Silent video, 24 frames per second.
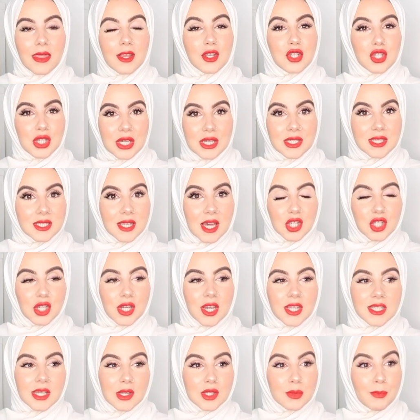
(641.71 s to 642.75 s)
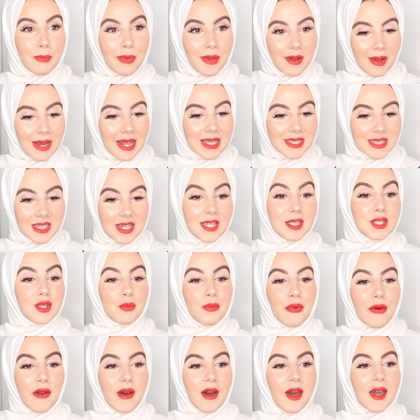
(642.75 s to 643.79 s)
the jeans section, because I was pleasantly
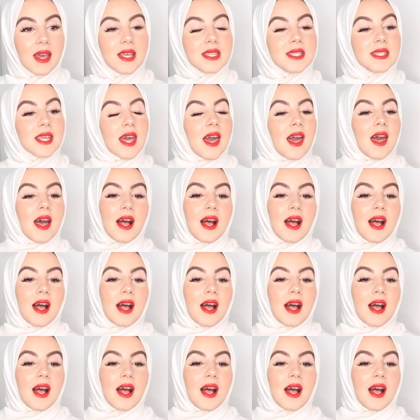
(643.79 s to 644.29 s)
surprised.